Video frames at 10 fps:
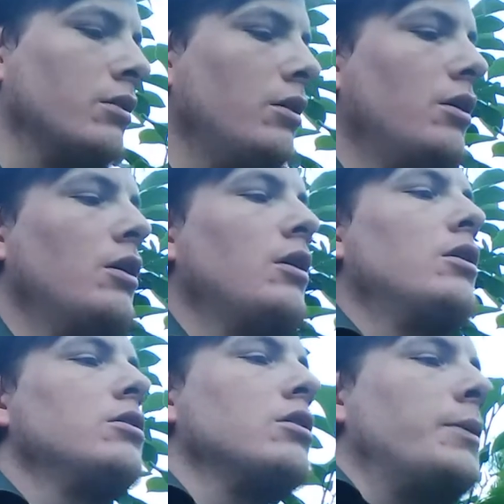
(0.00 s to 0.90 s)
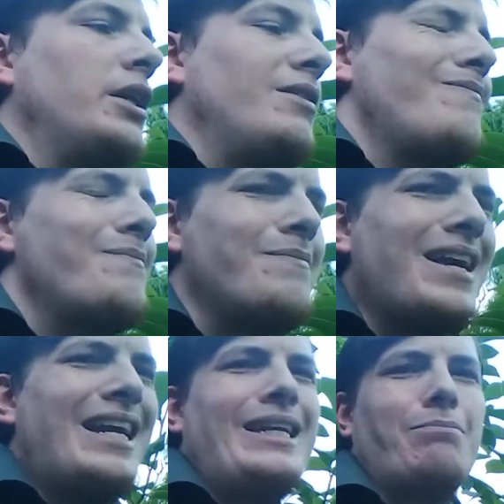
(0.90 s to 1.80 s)
in. So, I mean, he
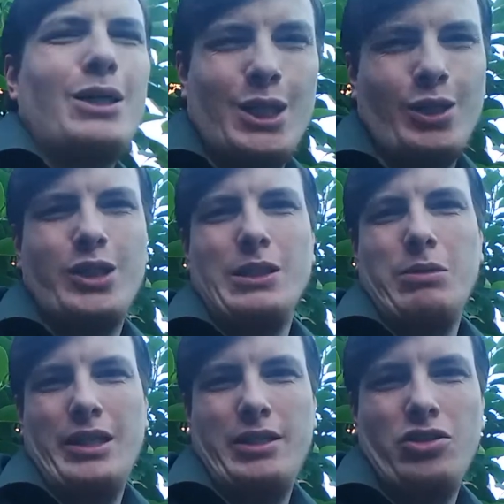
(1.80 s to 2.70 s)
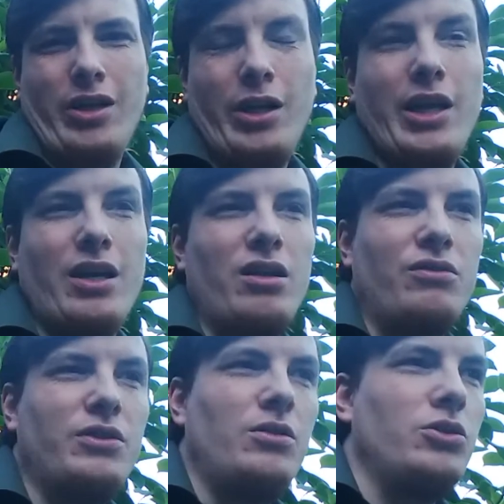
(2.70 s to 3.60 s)
may possibly try it again in
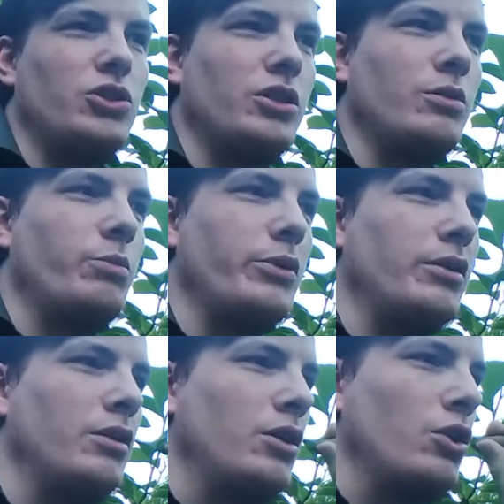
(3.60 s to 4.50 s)
the future, but